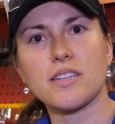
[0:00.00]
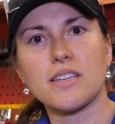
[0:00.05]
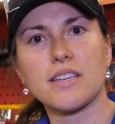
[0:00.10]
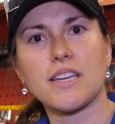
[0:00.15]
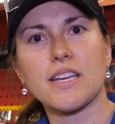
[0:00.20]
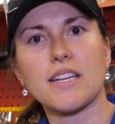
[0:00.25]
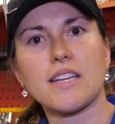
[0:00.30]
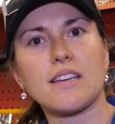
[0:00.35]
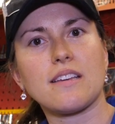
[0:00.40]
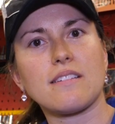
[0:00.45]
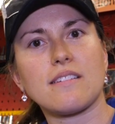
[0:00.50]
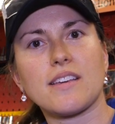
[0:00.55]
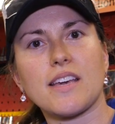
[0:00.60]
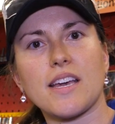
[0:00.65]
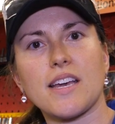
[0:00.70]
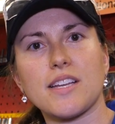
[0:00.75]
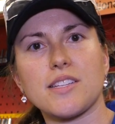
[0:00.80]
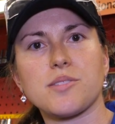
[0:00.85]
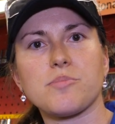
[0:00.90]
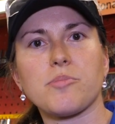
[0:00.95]
and getting
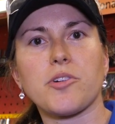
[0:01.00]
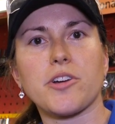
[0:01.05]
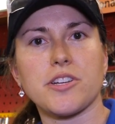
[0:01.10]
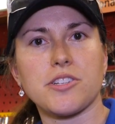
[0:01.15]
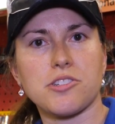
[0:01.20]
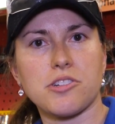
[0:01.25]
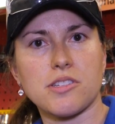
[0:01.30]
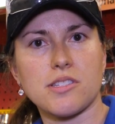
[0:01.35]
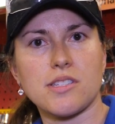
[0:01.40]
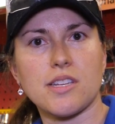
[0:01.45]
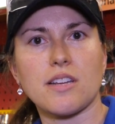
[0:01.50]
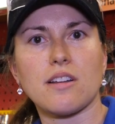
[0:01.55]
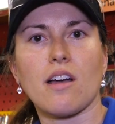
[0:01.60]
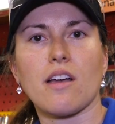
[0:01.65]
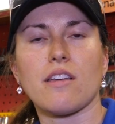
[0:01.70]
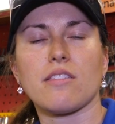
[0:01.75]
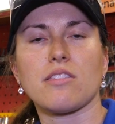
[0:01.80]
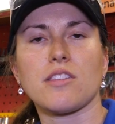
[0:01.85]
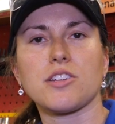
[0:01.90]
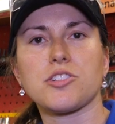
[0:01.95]
kids more interested
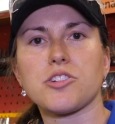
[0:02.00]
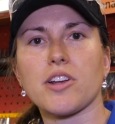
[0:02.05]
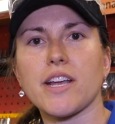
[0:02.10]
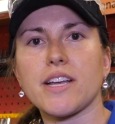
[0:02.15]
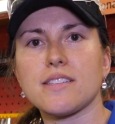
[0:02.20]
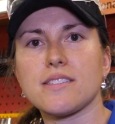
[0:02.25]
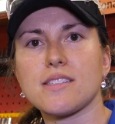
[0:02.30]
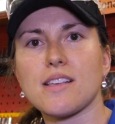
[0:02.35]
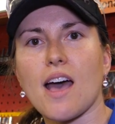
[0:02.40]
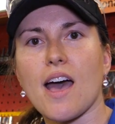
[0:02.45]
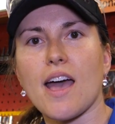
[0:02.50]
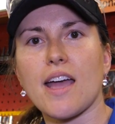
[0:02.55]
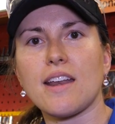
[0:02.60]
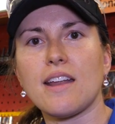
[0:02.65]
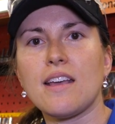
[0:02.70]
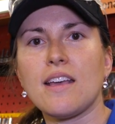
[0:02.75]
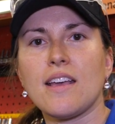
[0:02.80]
on the trade side,